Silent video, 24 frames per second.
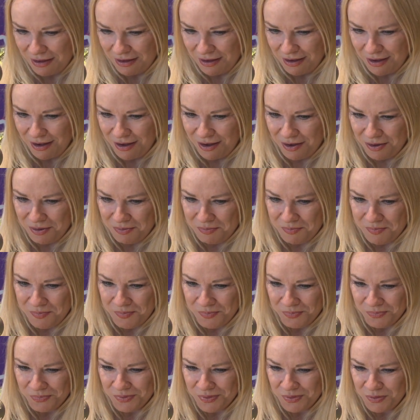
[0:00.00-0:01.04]
Um,
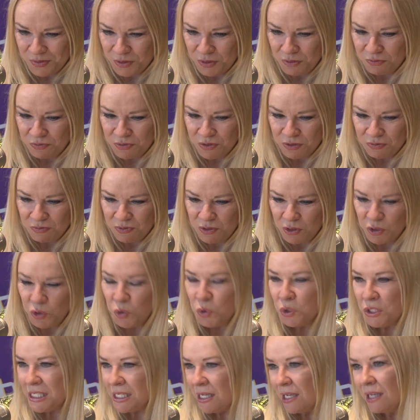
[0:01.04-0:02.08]
the, the the
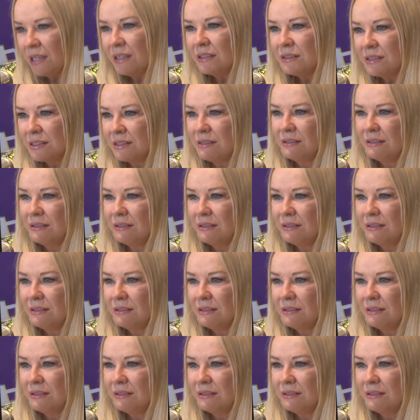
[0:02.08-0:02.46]
naughty kids,